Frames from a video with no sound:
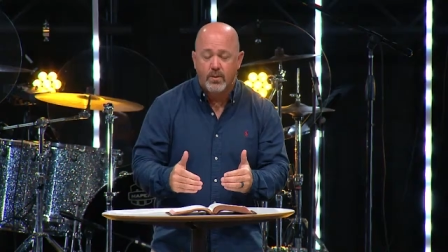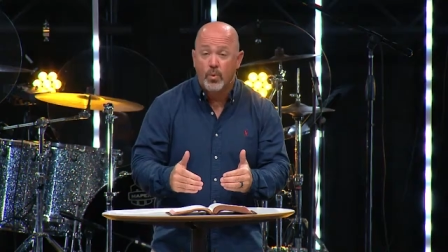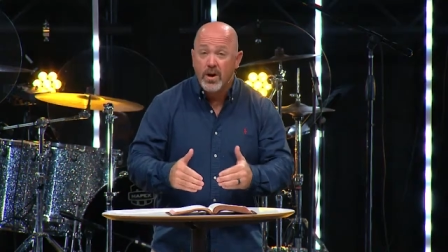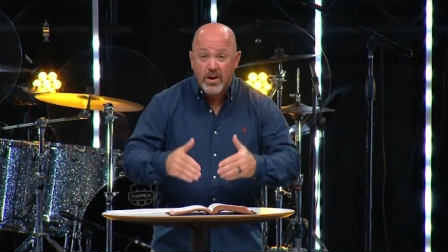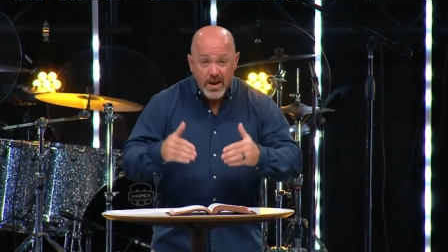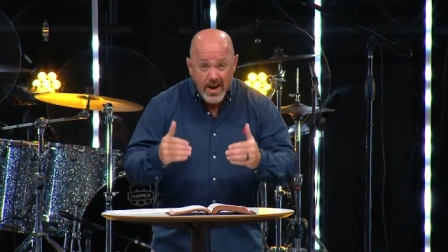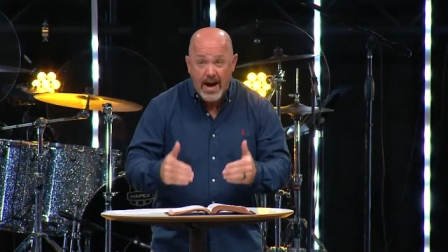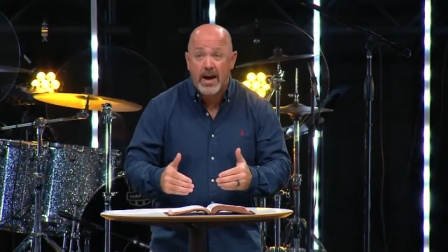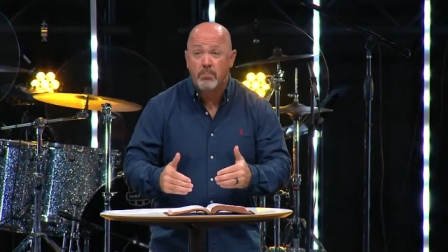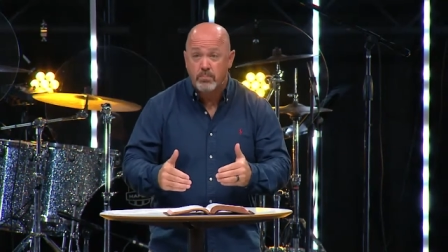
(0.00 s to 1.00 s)
We are
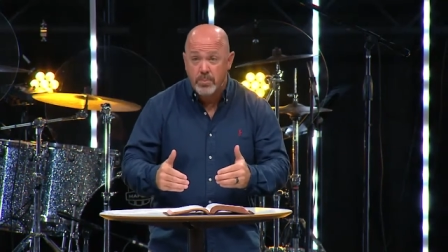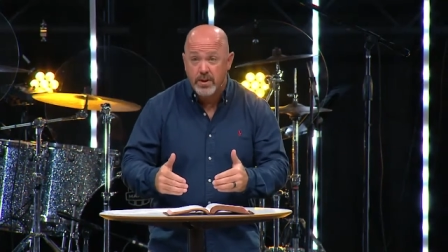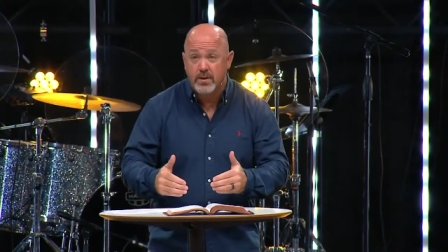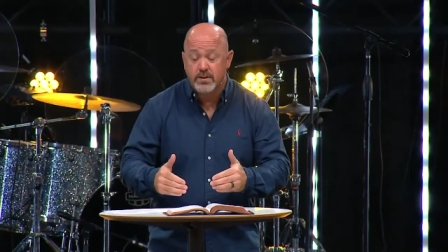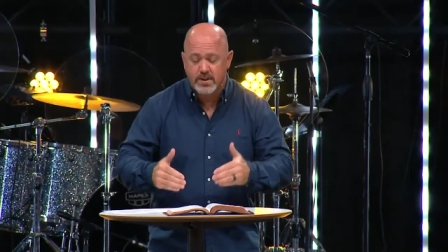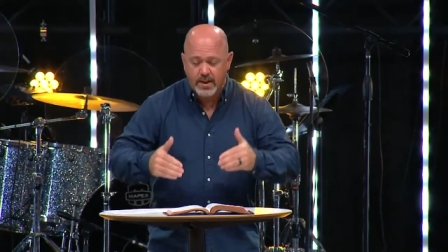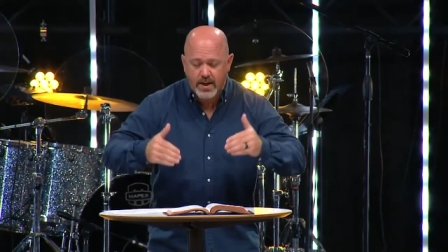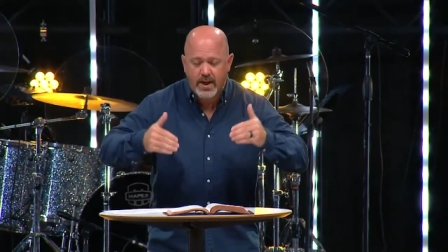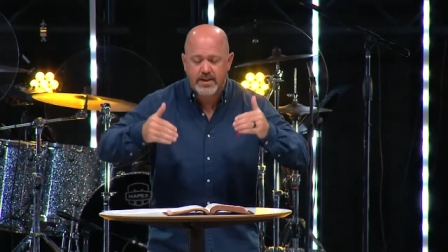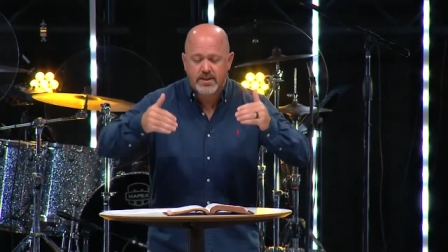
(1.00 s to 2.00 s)
not built to
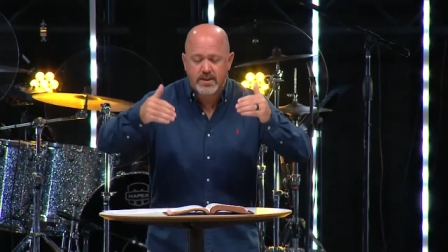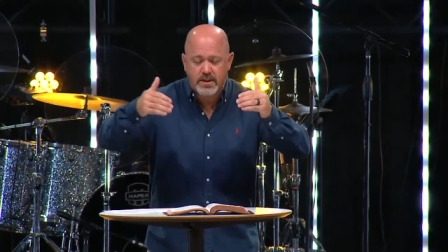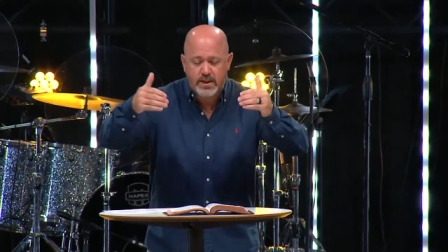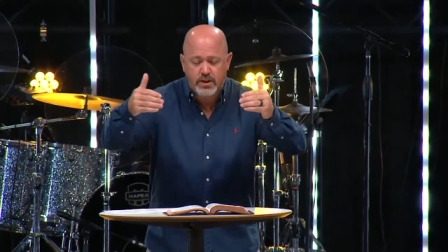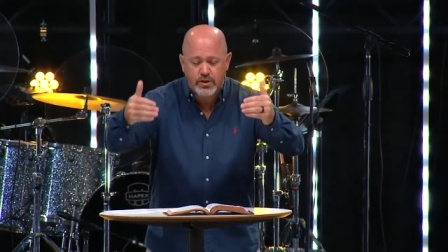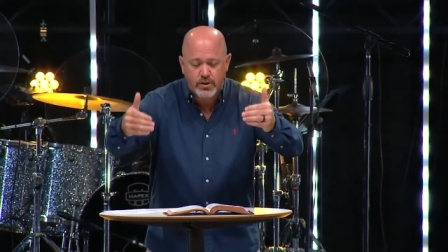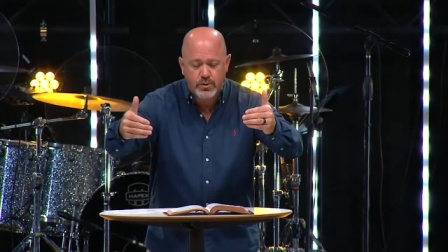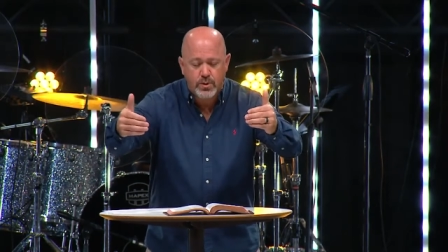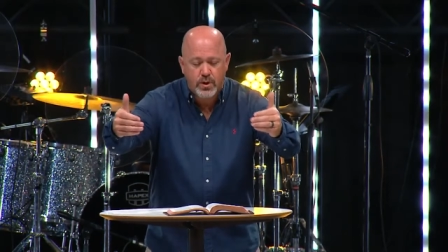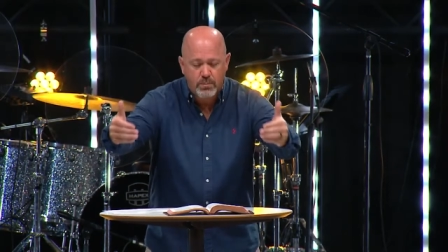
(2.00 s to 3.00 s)
constantly
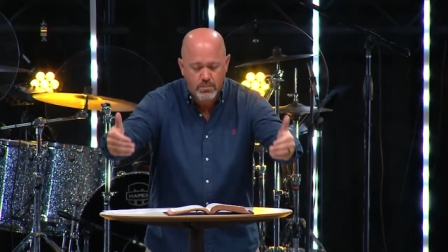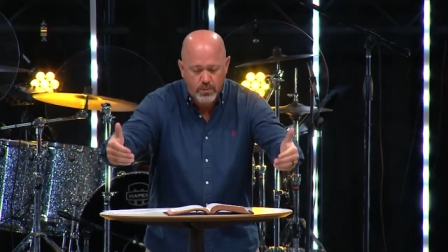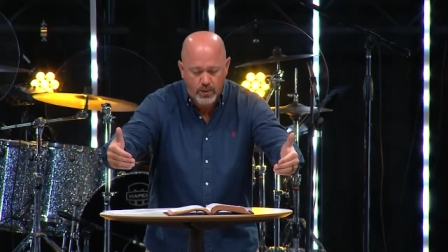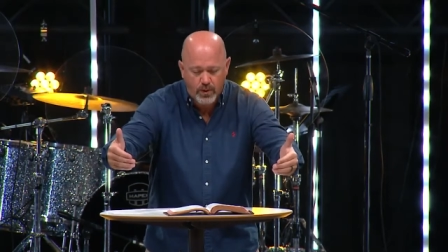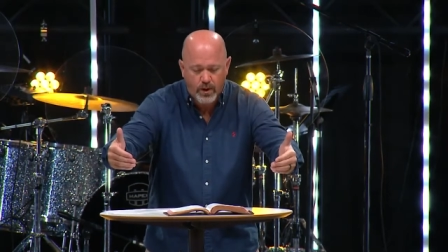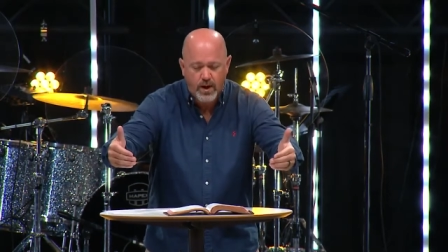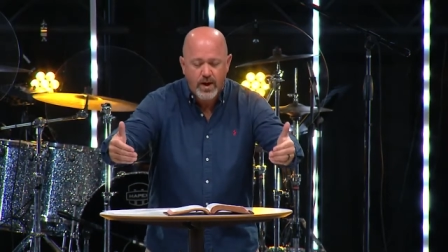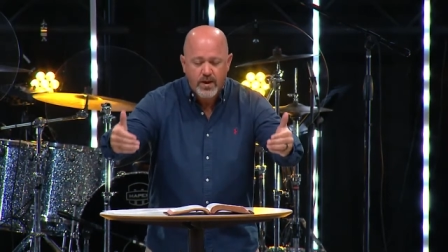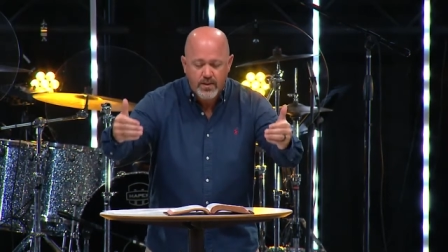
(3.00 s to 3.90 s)
do more.